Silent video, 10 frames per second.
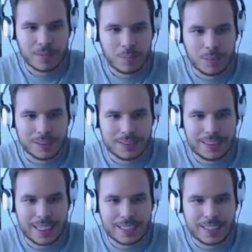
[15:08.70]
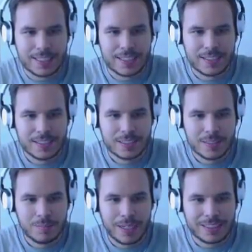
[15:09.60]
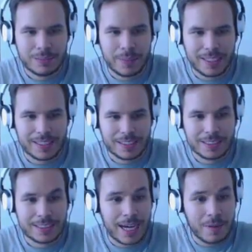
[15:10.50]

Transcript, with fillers: but death by Spanky. Stop